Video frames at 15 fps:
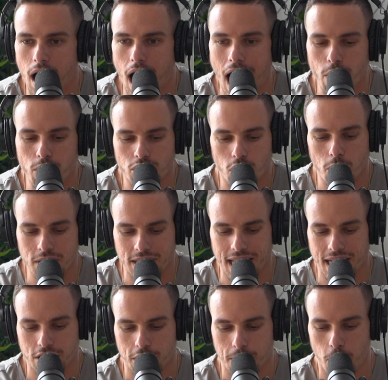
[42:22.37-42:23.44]
I was almost
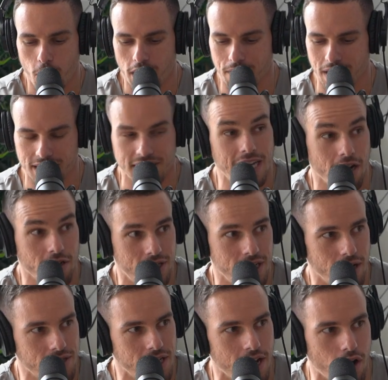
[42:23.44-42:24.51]
getting to the point of like scarcity.
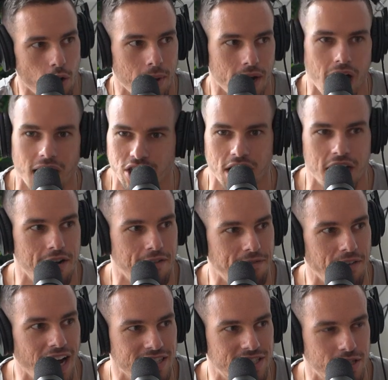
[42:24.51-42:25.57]
I was like, oh my gosh, I need to
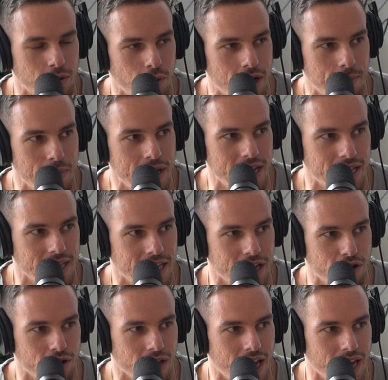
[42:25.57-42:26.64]
find someone immediately,
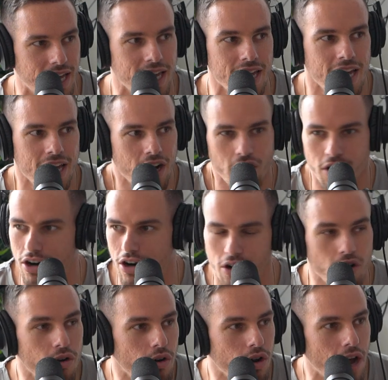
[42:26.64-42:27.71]
or like, or
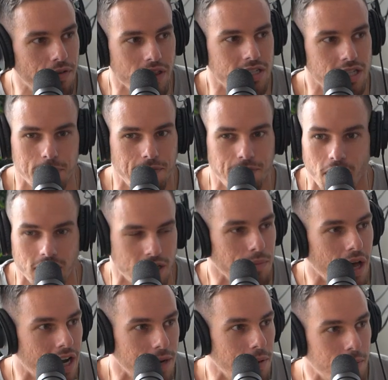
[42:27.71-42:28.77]
or everything's gonna be fucked. I'm
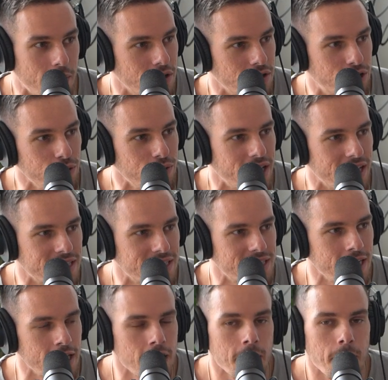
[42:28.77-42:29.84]
not gonna be able to do this.
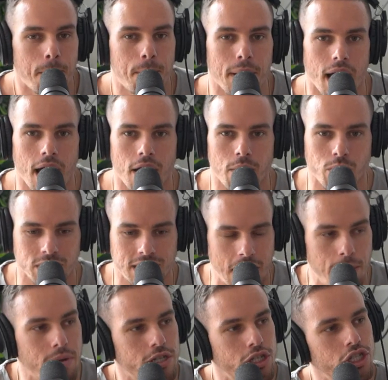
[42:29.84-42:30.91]
But I was
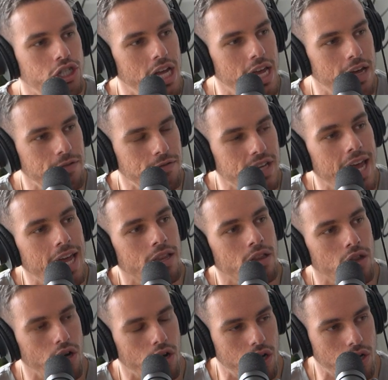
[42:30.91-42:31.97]
able to shift and
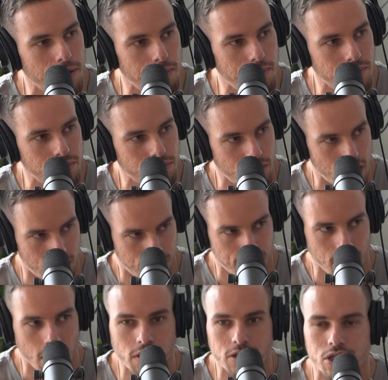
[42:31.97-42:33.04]
look like
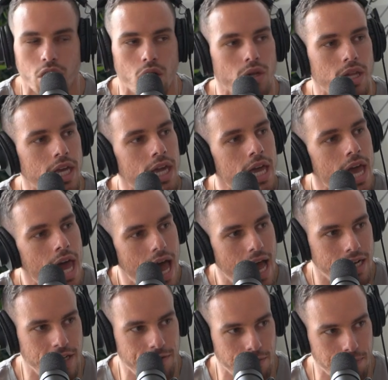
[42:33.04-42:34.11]
very slowly
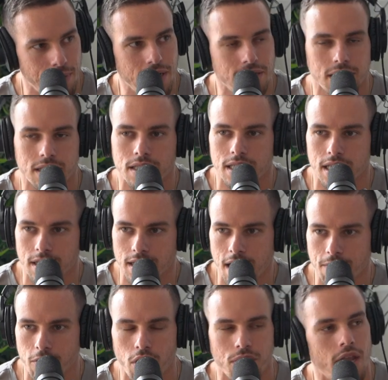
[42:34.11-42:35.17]
at different places in
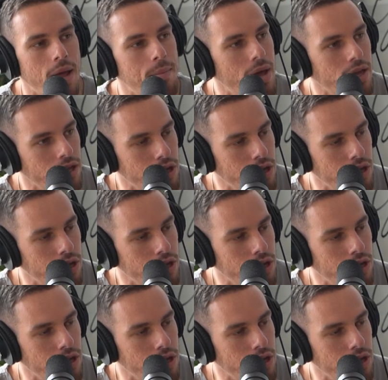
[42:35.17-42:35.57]
Denver. And then I met